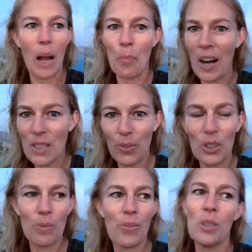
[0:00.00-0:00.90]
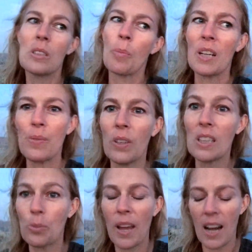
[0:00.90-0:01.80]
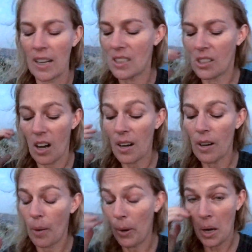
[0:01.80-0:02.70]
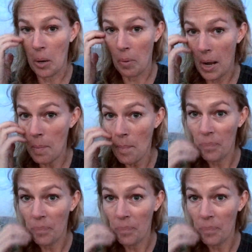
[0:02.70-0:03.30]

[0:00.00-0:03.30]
I'm right to feel confused. I'm right to feel this way. And I went on a run,